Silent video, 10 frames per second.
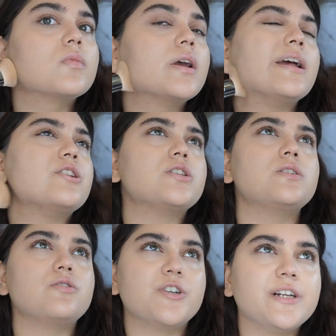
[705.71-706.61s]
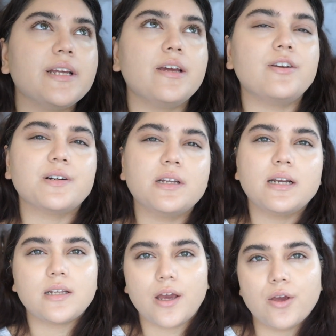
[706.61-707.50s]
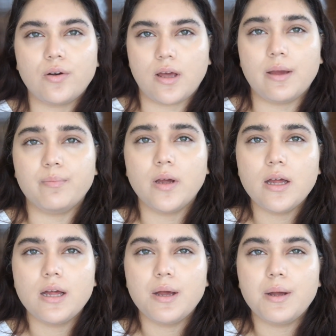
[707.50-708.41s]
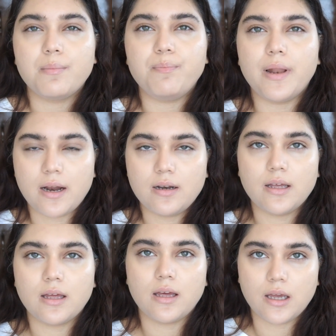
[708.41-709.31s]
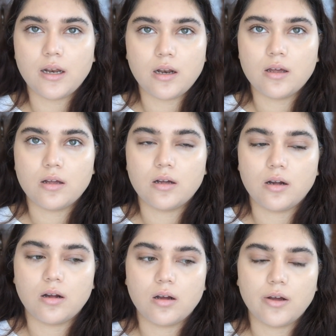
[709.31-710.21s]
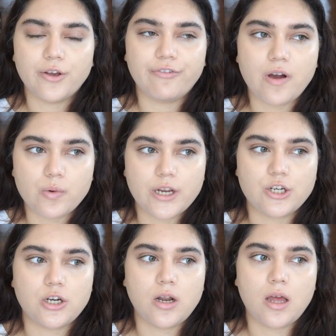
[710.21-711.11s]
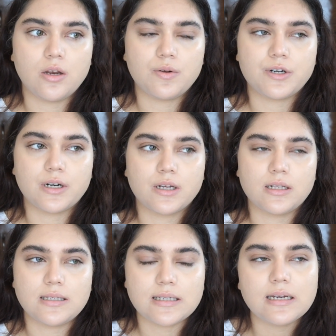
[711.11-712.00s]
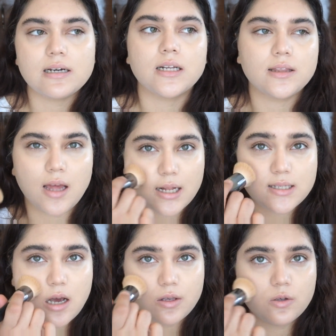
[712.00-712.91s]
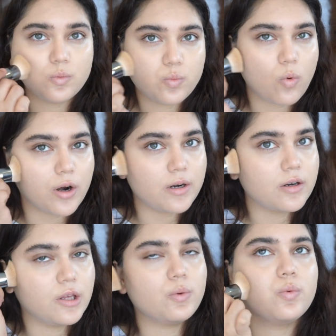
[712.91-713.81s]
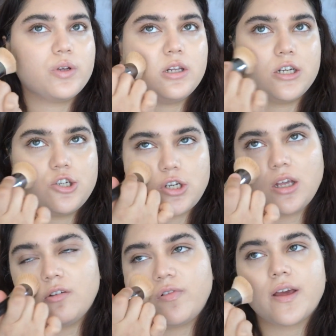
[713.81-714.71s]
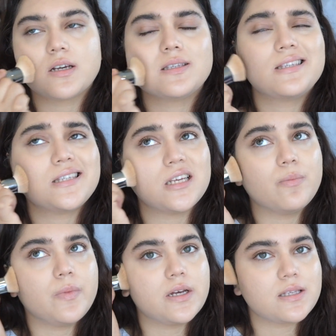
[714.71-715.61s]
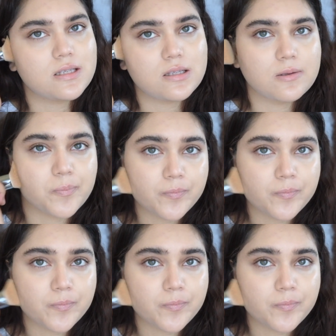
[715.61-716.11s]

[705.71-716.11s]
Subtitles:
And just really take your time blending in your foundation and your concealer. That's how you will achieve like a seamless